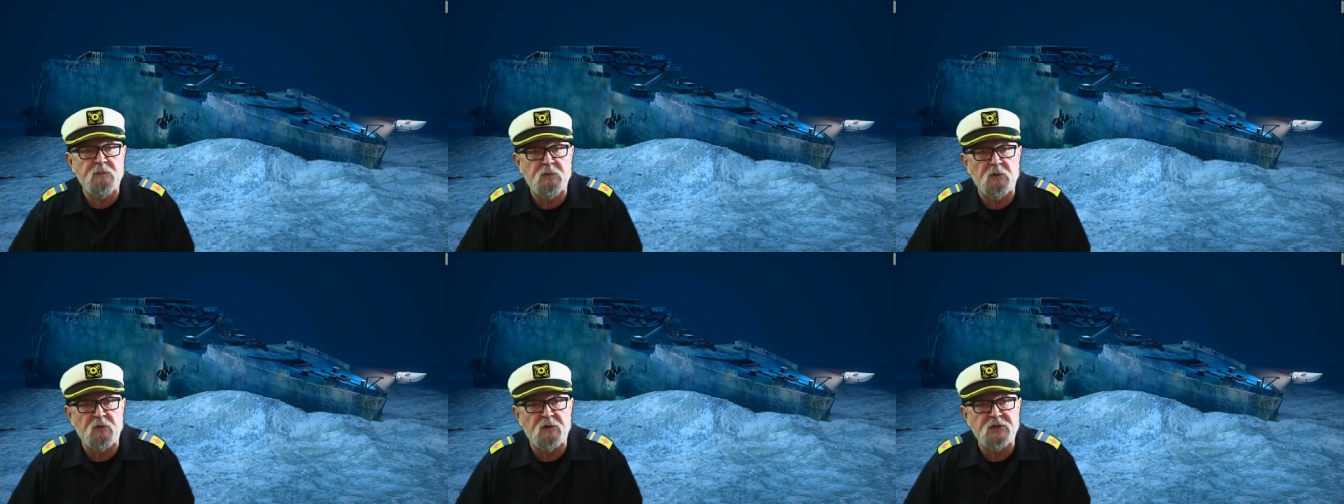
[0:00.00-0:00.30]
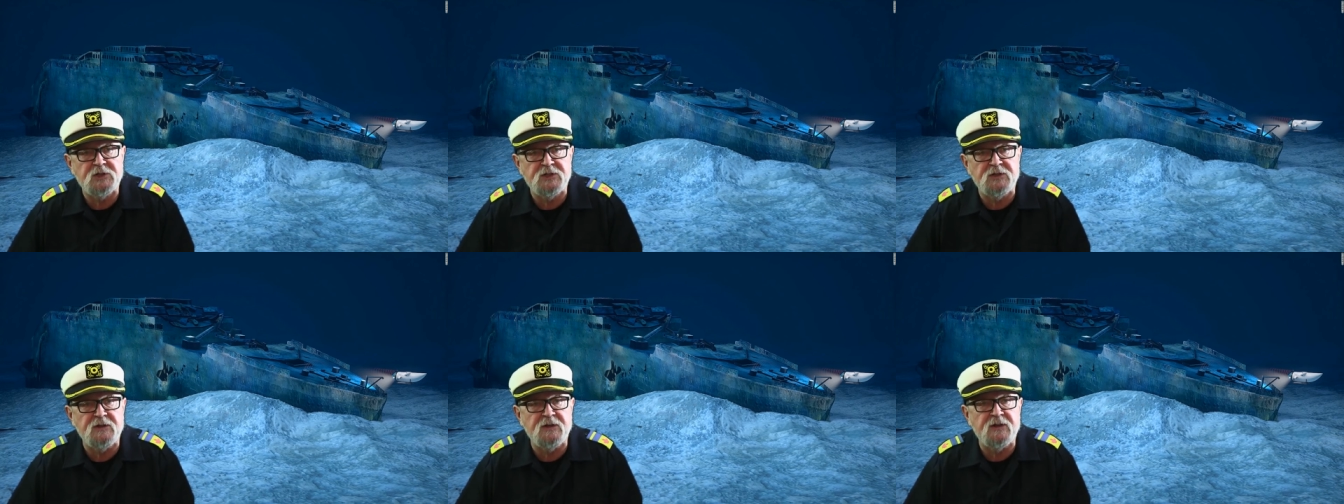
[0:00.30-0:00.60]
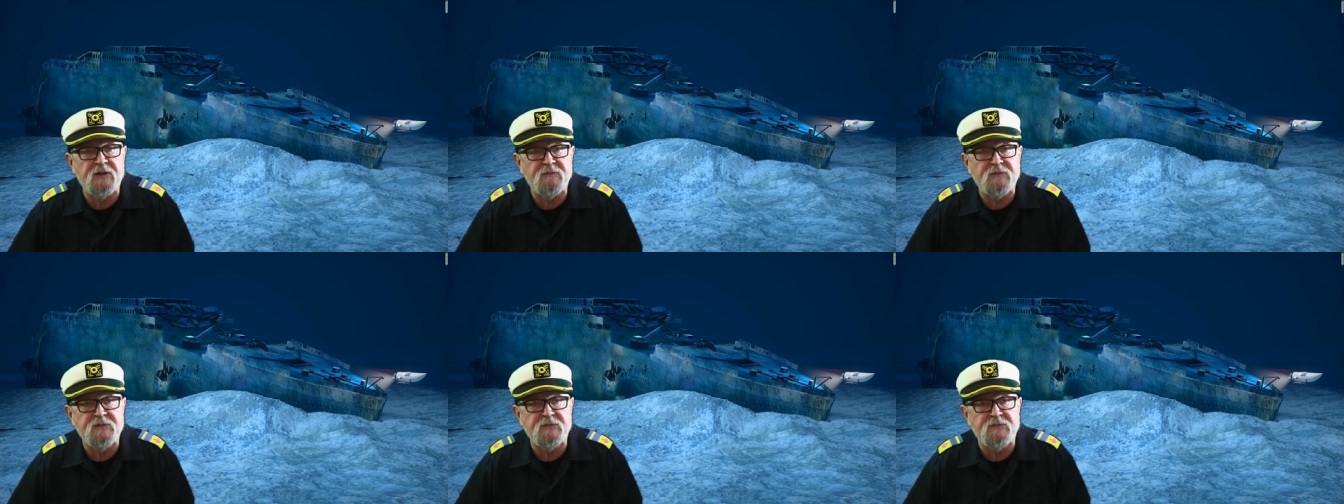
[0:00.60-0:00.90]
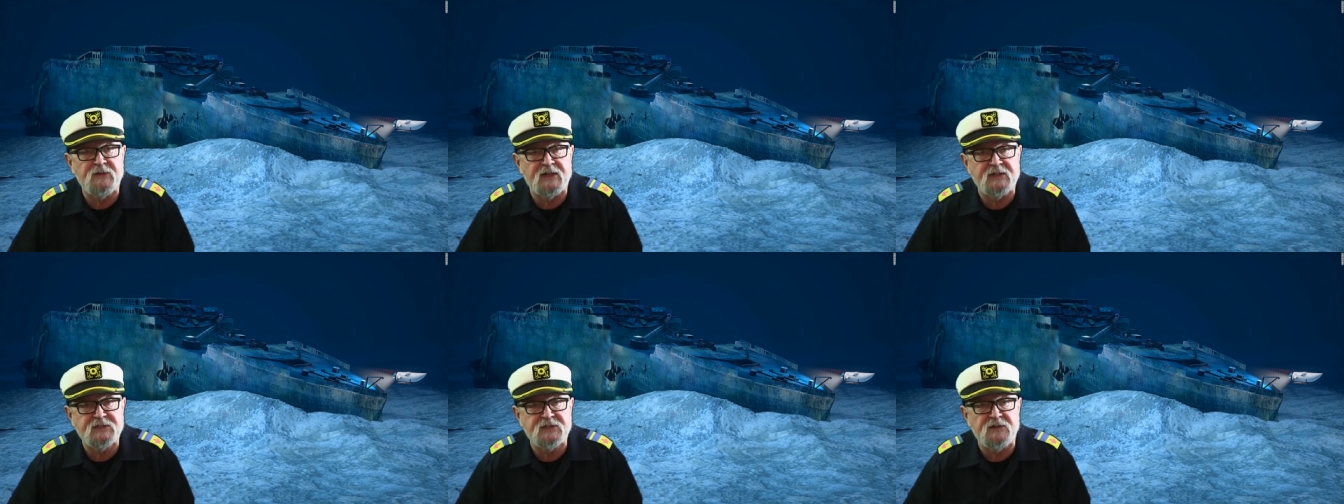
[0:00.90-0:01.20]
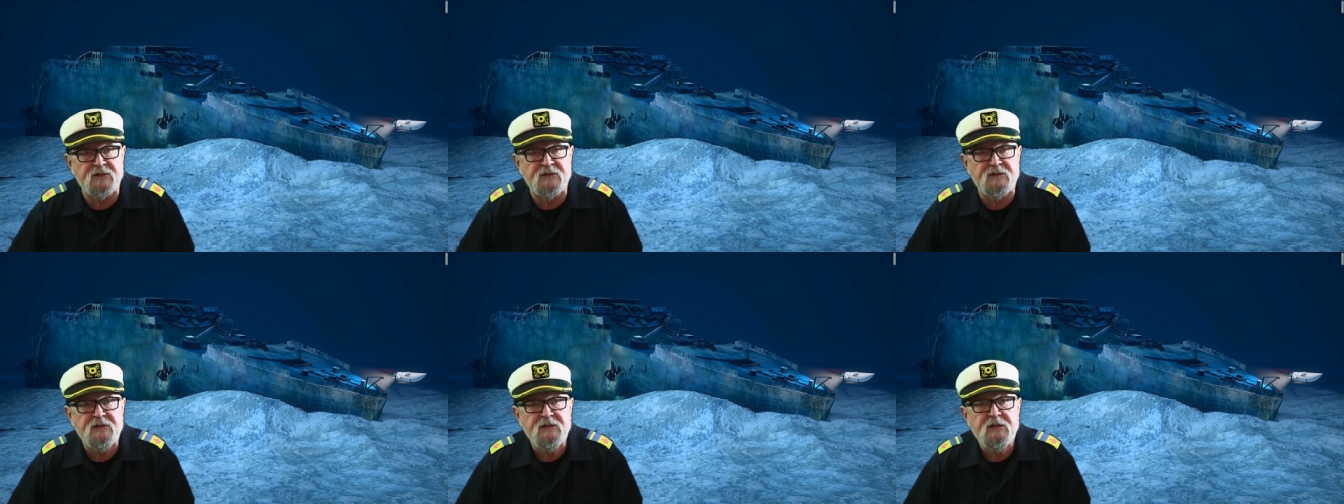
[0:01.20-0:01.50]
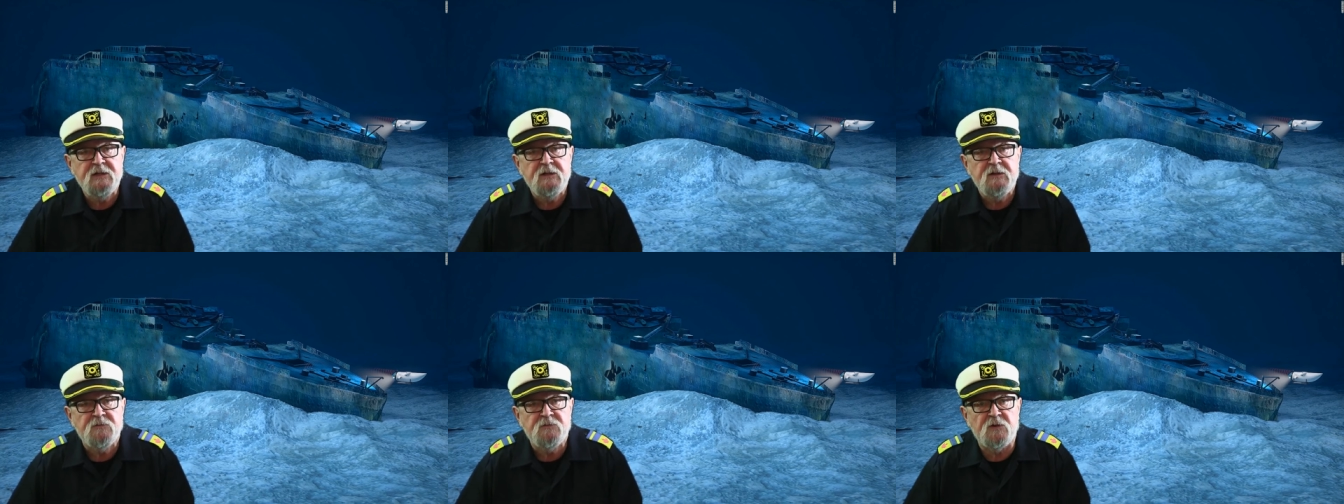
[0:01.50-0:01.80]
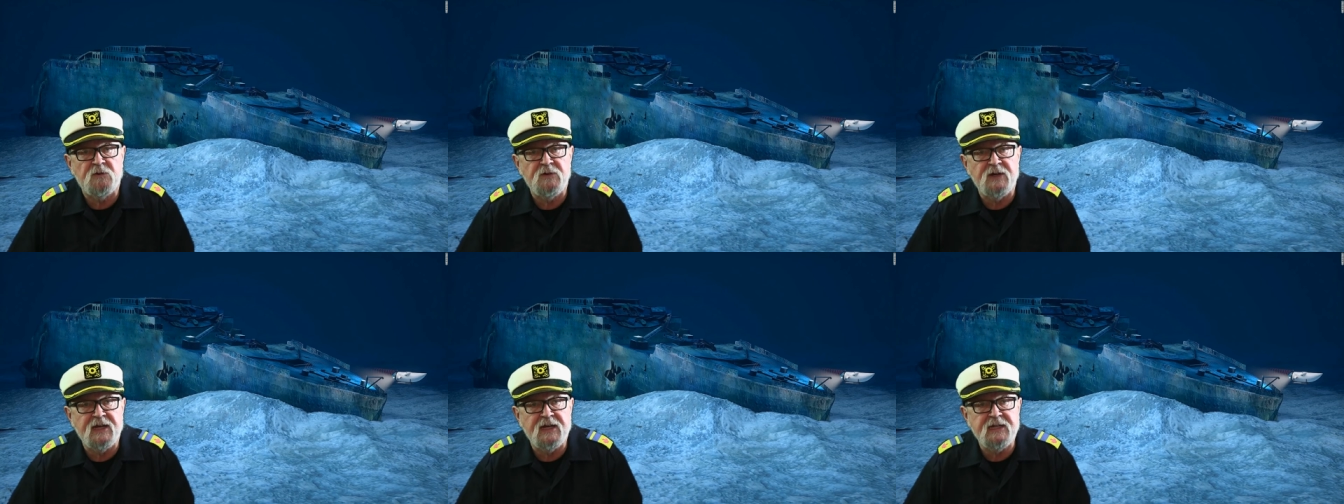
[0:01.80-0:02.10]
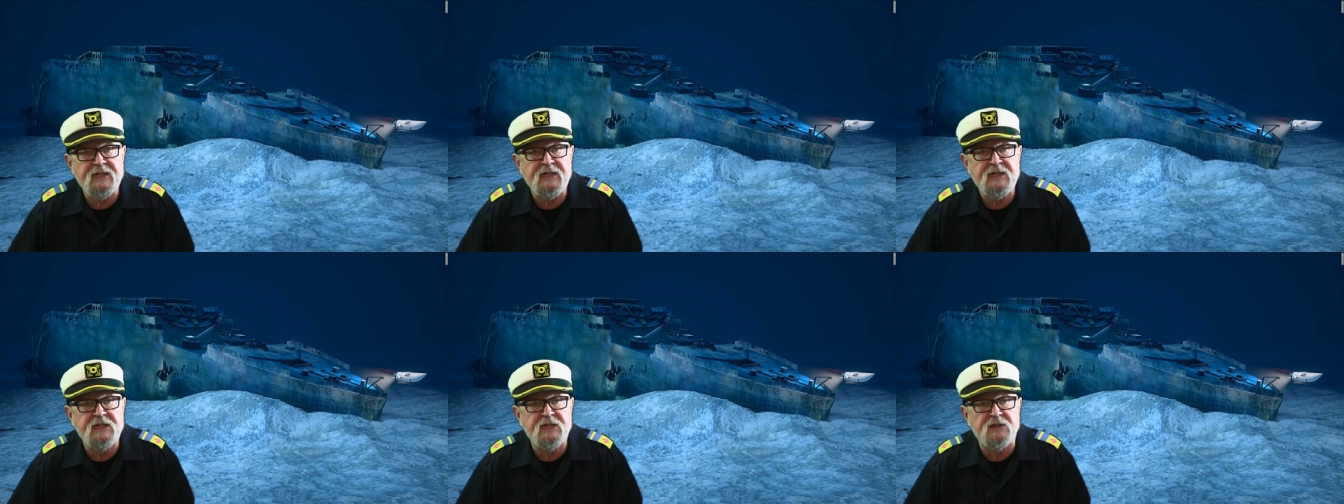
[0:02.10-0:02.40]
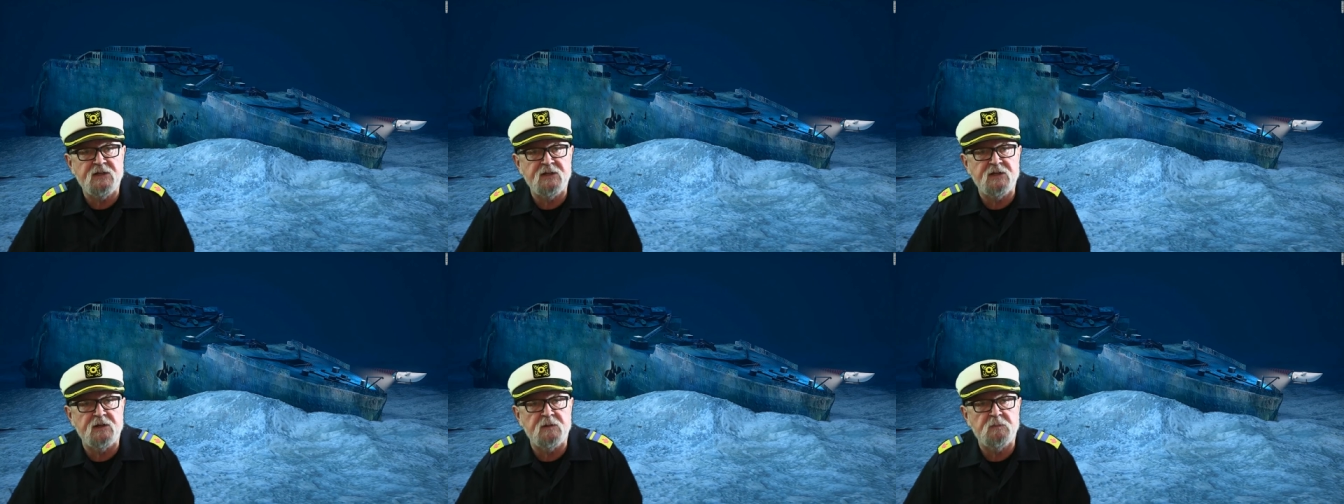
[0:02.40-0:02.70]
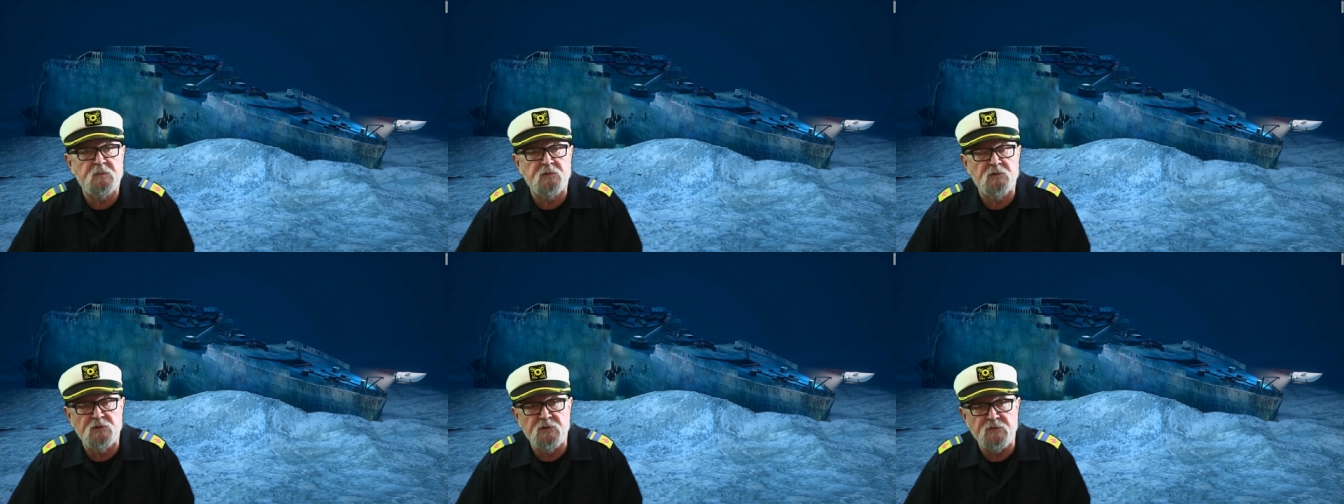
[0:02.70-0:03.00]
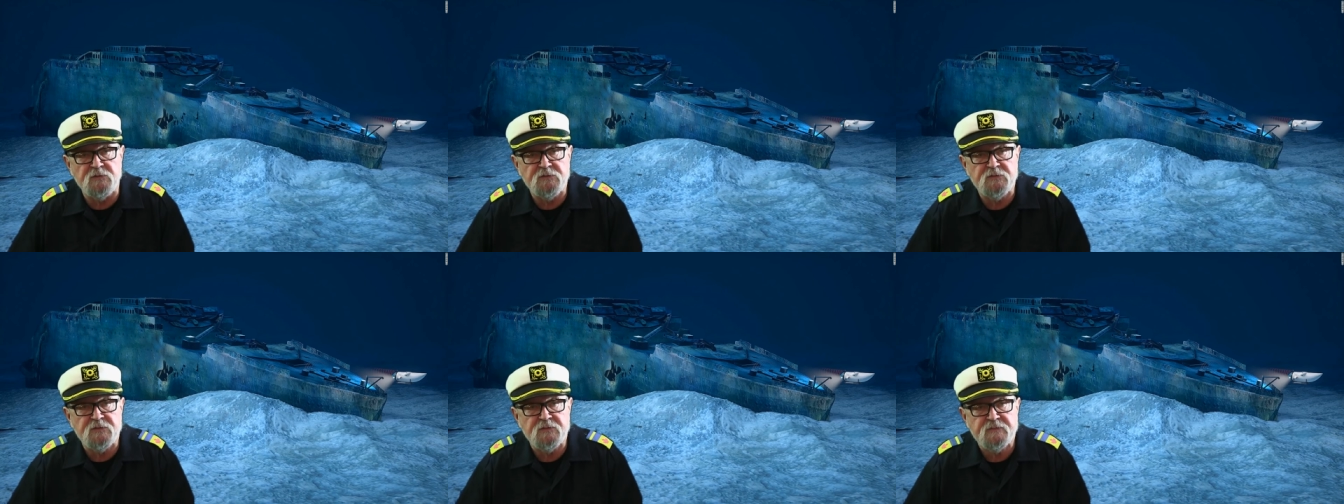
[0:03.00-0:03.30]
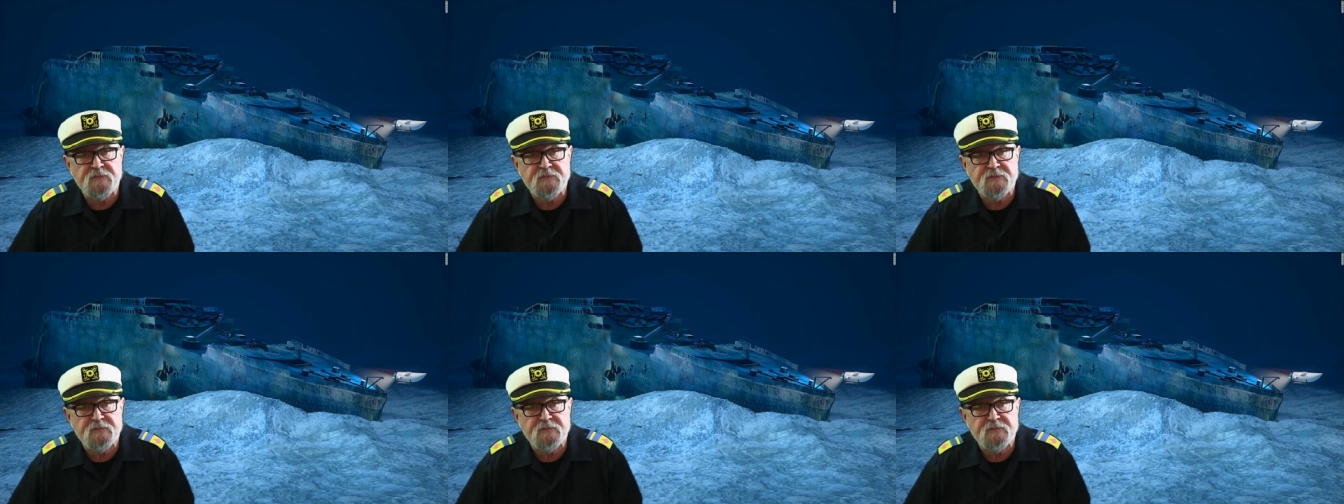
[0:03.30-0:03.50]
portion of the vessel for any clear proof.